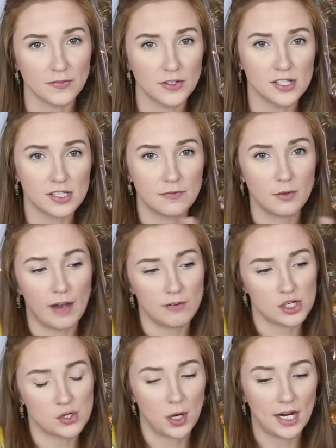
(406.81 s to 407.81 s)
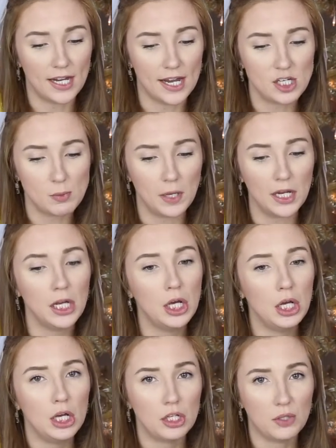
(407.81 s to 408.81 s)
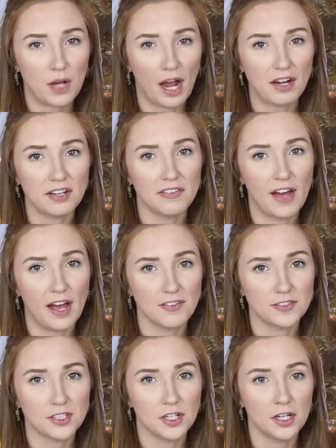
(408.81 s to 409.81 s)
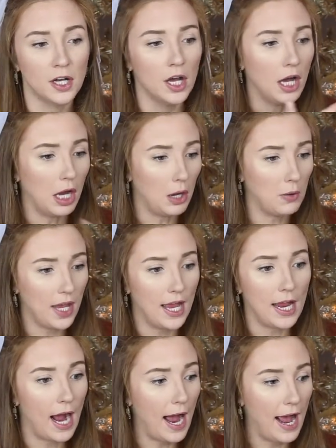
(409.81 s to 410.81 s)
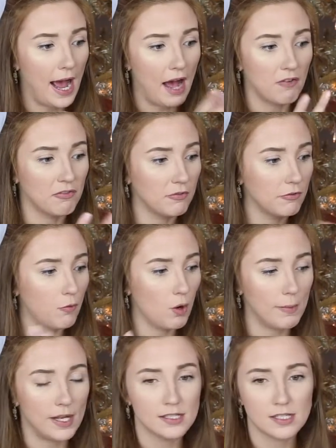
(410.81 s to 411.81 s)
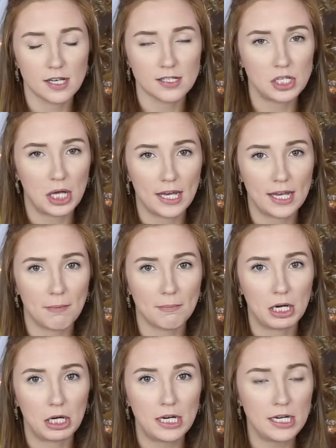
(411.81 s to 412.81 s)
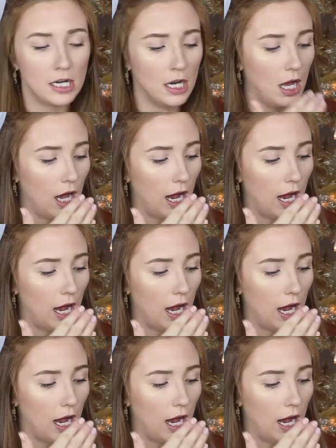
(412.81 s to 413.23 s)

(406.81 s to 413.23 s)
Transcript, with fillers: Versus if you have a short engagement, you kind of have to, okay, I have four months until I get married.